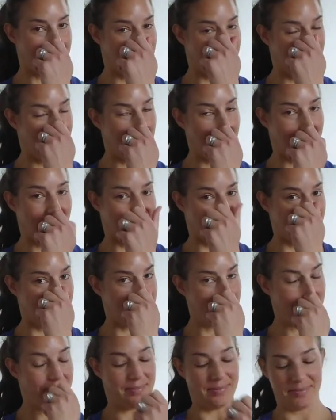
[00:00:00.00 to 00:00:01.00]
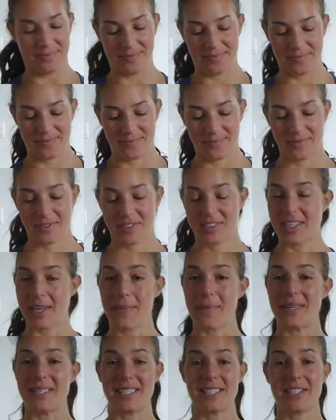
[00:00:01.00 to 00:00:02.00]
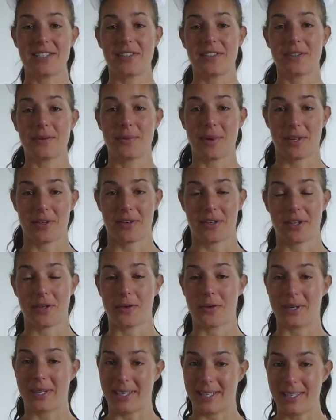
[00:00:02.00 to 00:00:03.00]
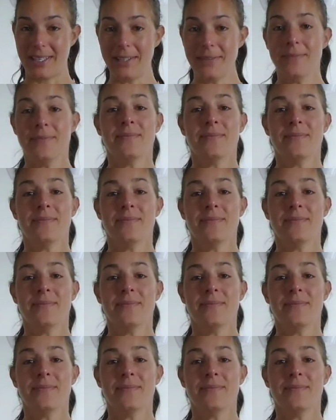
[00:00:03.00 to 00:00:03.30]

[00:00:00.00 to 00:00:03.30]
Yeah, my sister and brother-in-law are here.